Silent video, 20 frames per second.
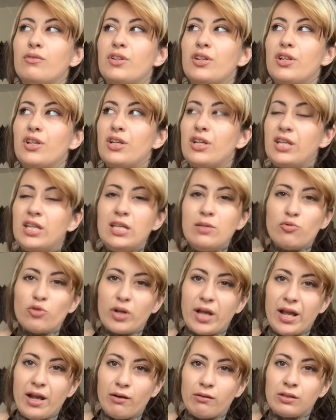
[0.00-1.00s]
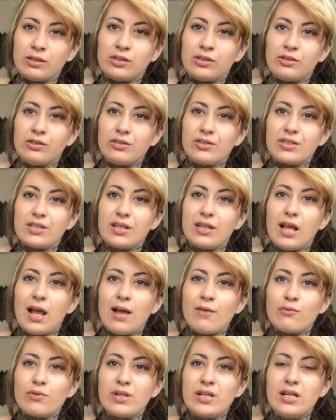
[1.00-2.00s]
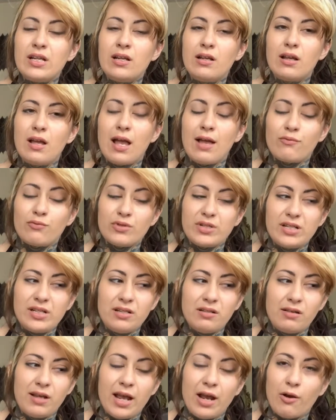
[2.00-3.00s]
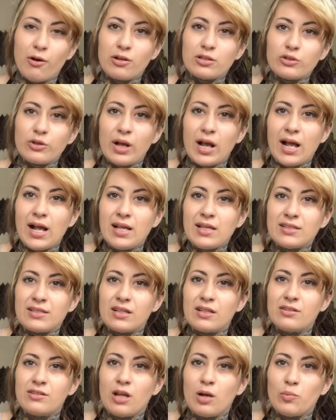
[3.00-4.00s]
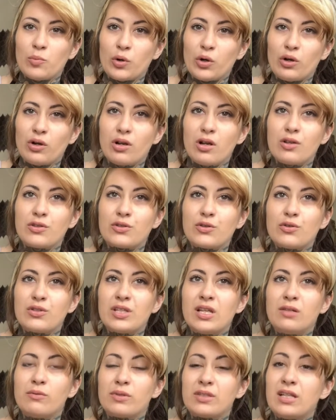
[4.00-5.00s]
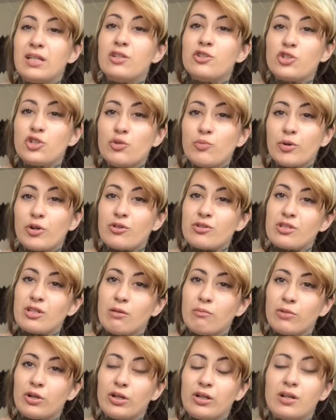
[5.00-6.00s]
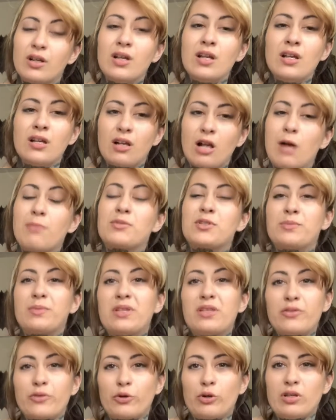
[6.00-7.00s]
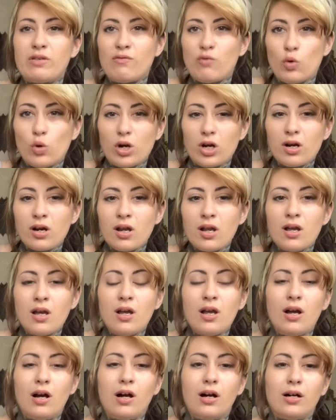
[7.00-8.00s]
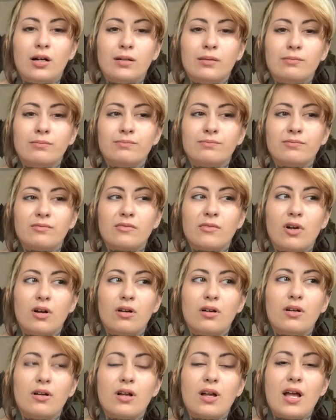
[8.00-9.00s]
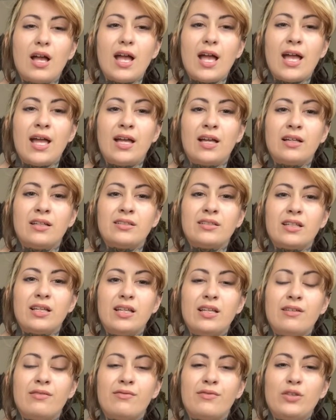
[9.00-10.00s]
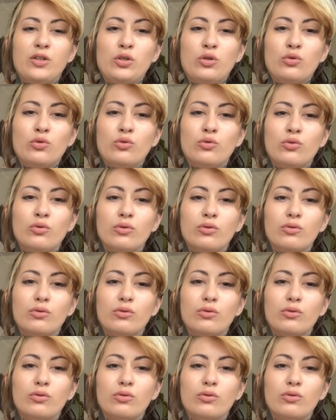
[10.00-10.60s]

Hebrew characters, every character has a number associated with it, and Jupiter's number comes to be 34. And if you